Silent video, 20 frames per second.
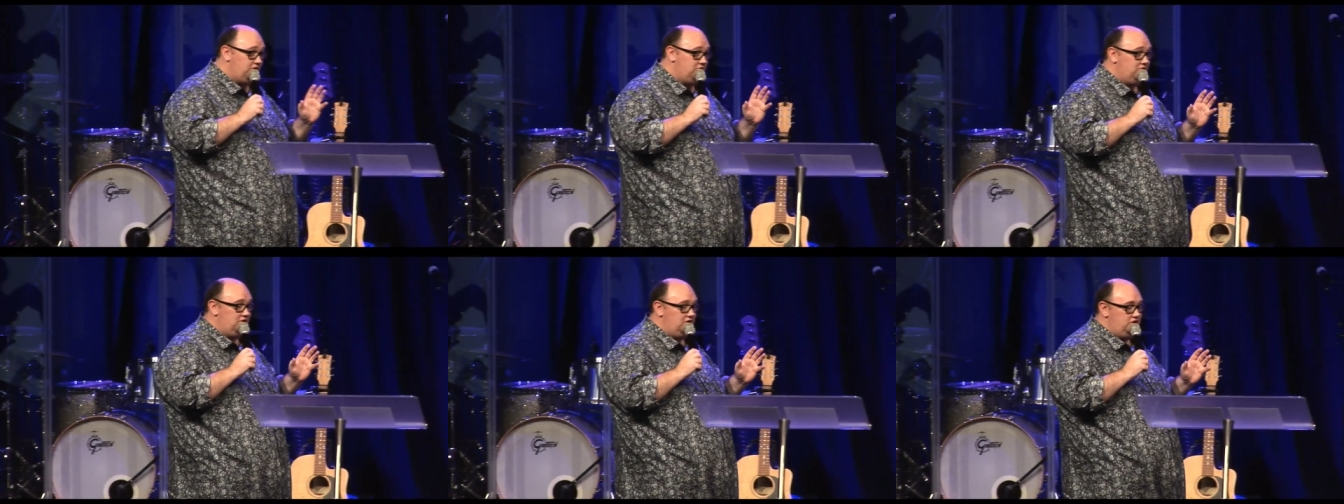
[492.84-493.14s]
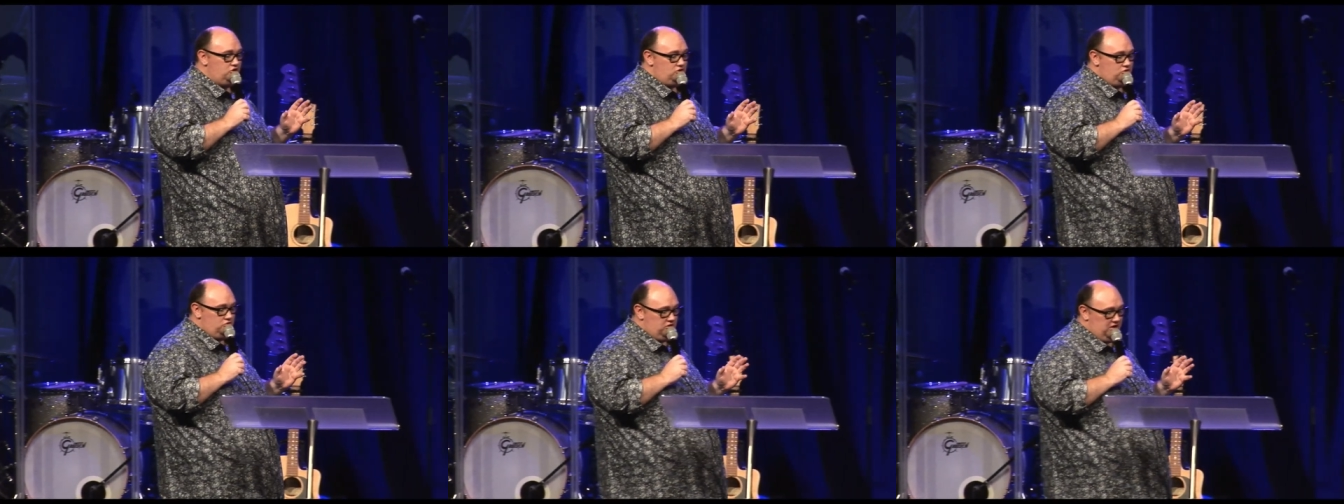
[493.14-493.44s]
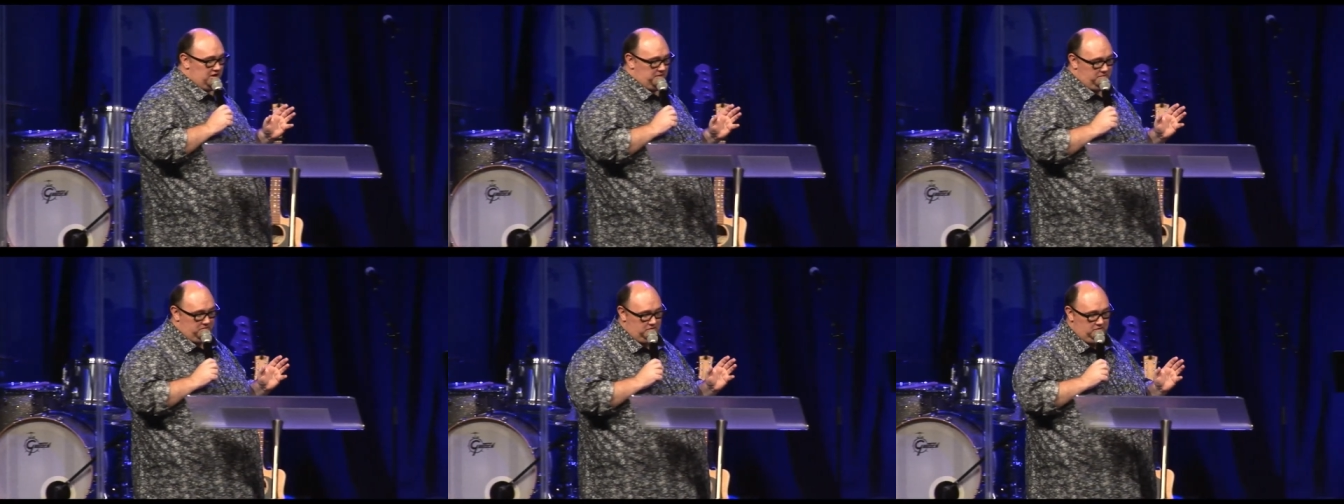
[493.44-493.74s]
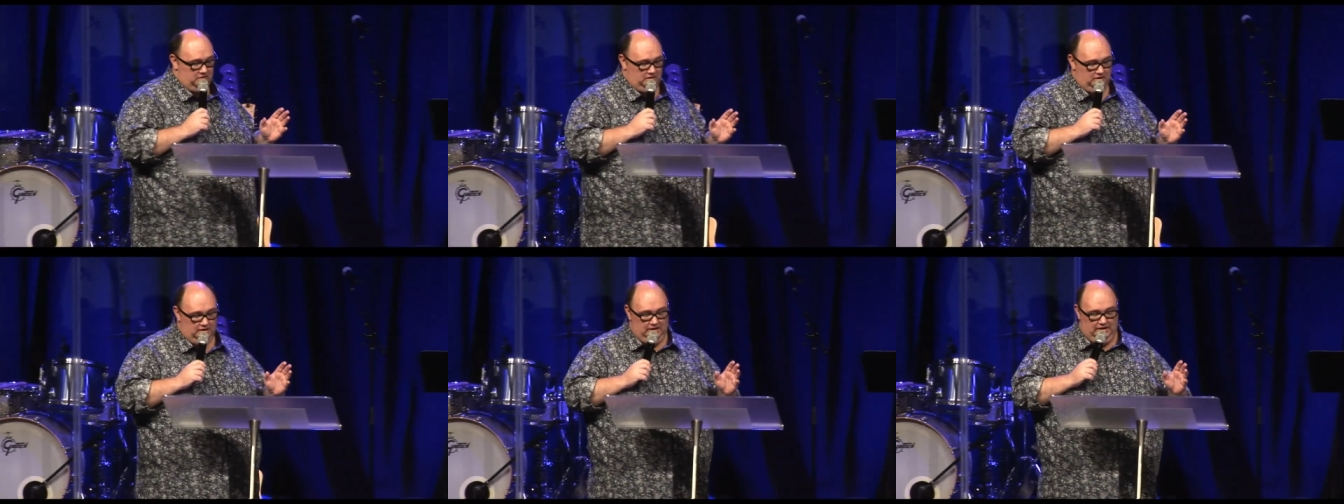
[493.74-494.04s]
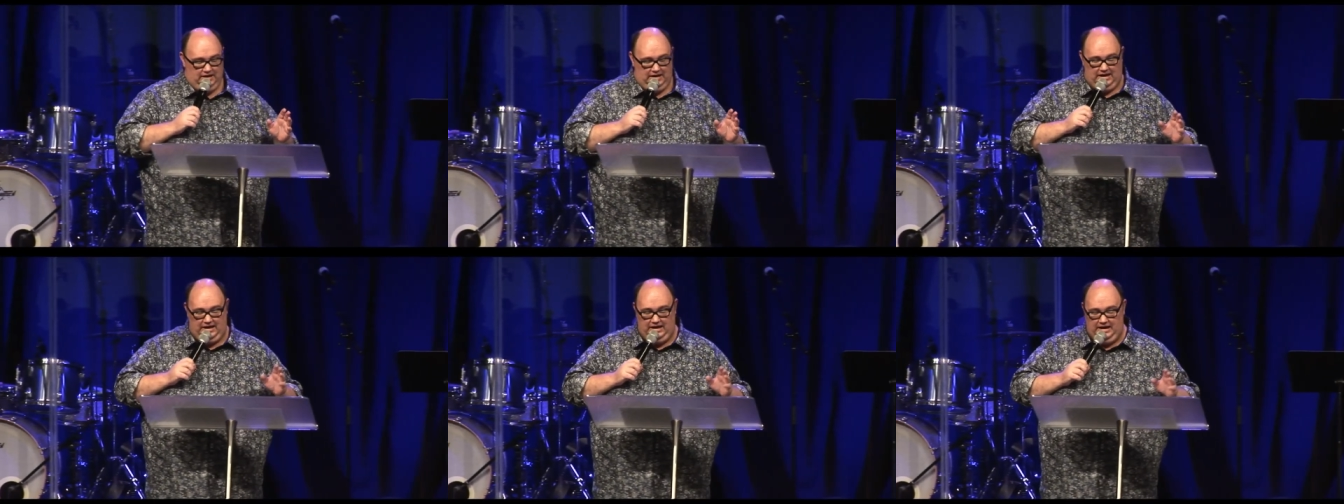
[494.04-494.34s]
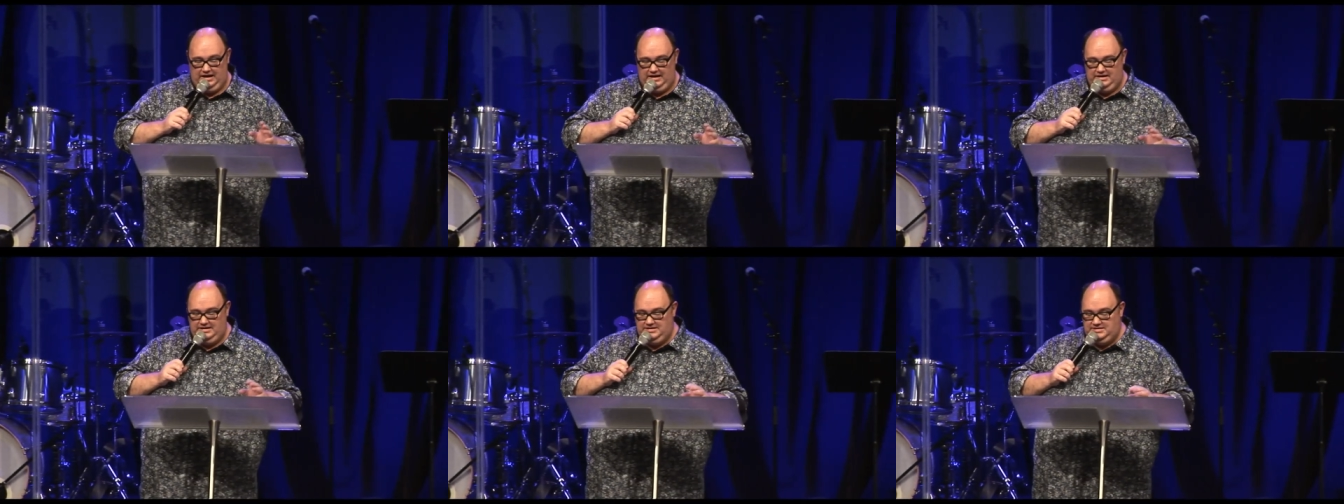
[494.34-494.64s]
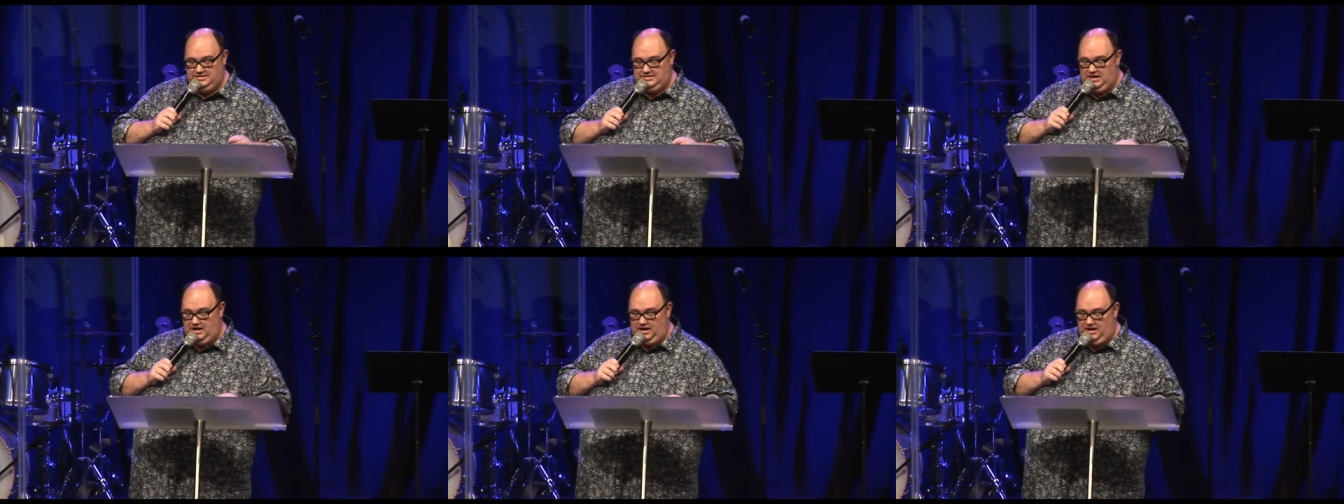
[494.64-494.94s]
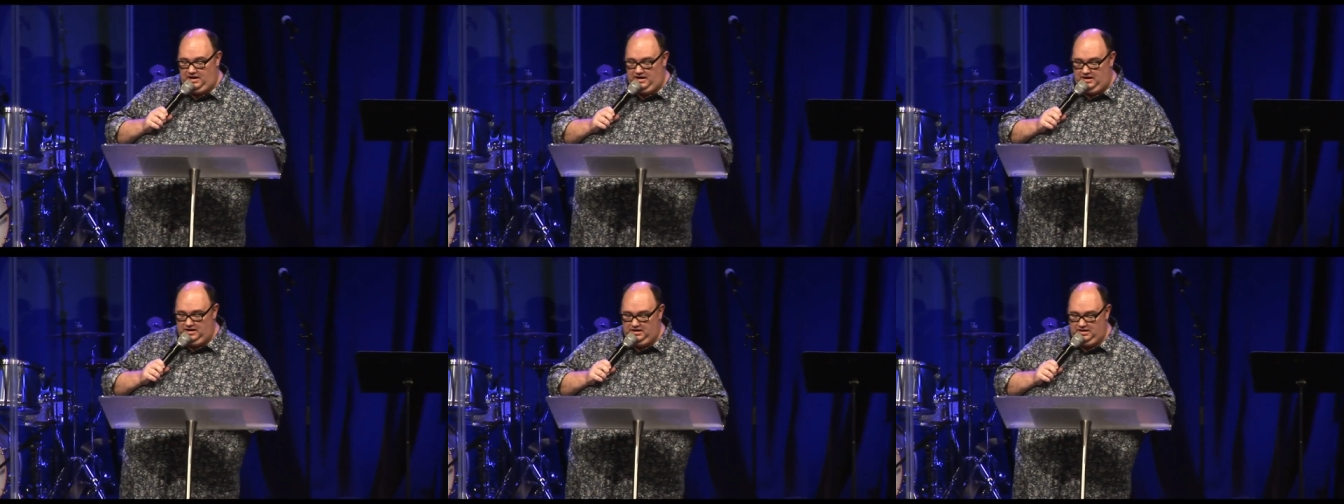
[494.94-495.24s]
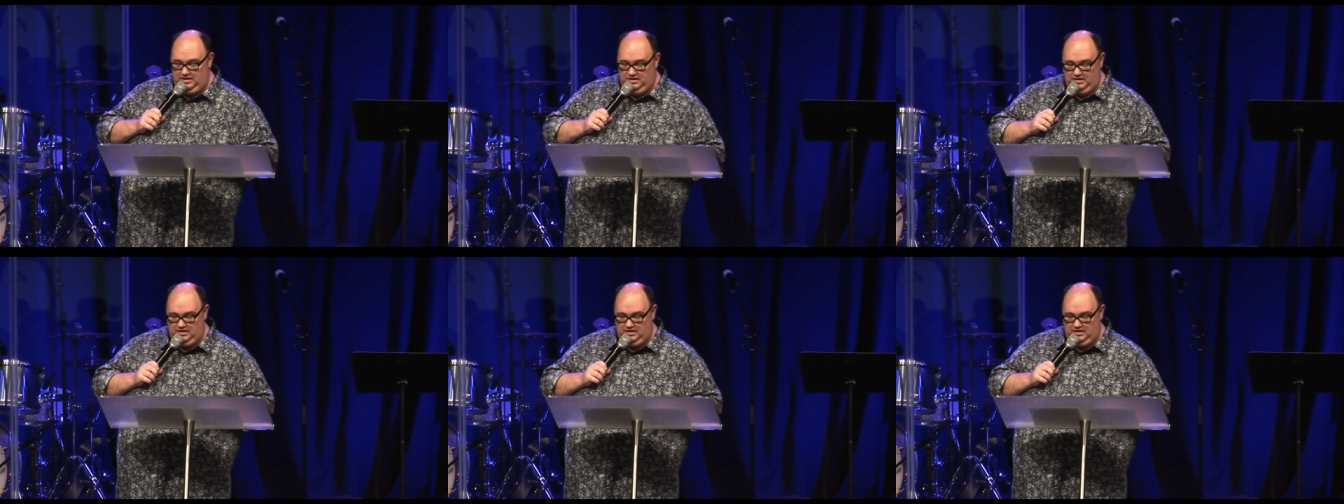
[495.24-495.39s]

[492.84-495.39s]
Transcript: really shook him. And uh,